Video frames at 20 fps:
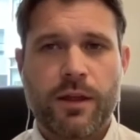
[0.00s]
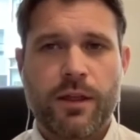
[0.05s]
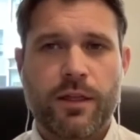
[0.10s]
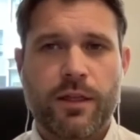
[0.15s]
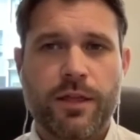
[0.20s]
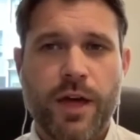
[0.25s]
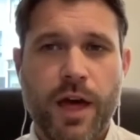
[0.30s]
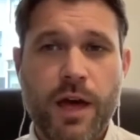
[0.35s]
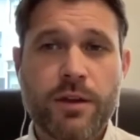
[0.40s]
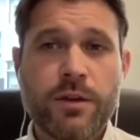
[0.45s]

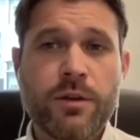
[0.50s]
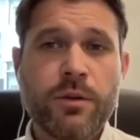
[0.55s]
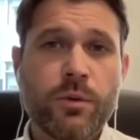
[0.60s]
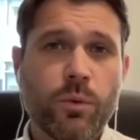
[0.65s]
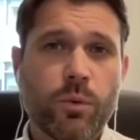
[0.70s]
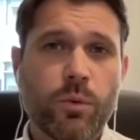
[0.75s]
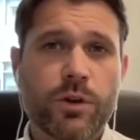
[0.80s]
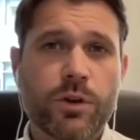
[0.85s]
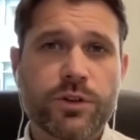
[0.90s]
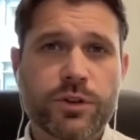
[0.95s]
Then,
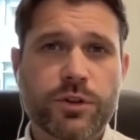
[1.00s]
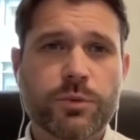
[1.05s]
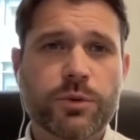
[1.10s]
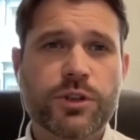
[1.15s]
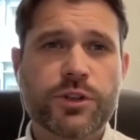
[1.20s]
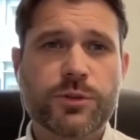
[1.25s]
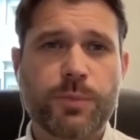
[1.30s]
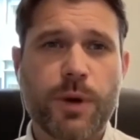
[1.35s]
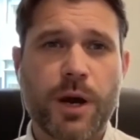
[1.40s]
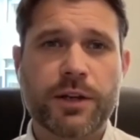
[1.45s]
once the
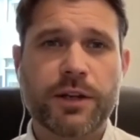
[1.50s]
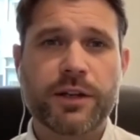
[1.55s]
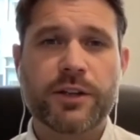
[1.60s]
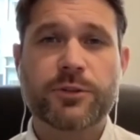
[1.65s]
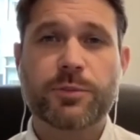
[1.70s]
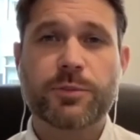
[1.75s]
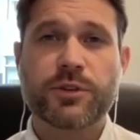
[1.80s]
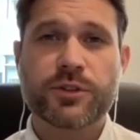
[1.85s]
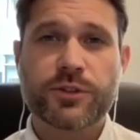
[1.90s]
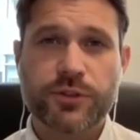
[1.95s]
respondent has
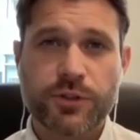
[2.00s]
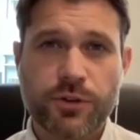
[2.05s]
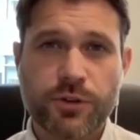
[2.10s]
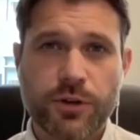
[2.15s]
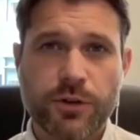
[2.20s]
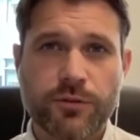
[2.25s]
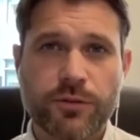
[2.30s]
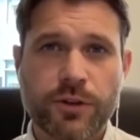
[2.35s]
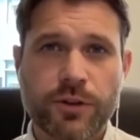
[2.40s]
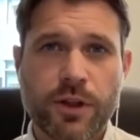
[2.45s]
been
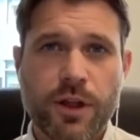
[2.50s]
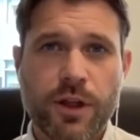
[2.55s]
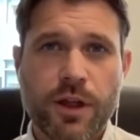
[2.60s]
served,